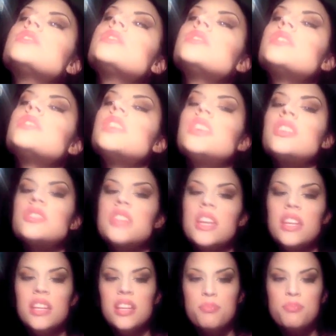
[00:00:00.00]
you're
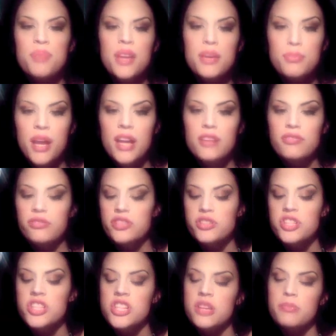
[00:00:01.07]
taking a big painful
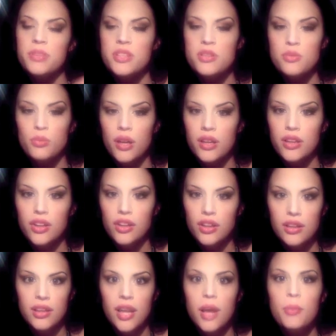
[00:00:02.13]
shit, but you want to look
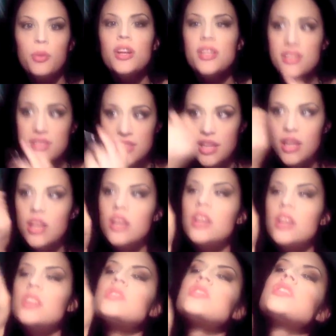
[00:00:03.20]
glamorous.
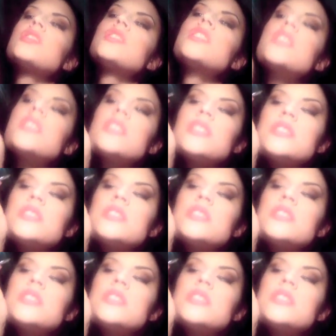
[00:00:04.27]
So you're like,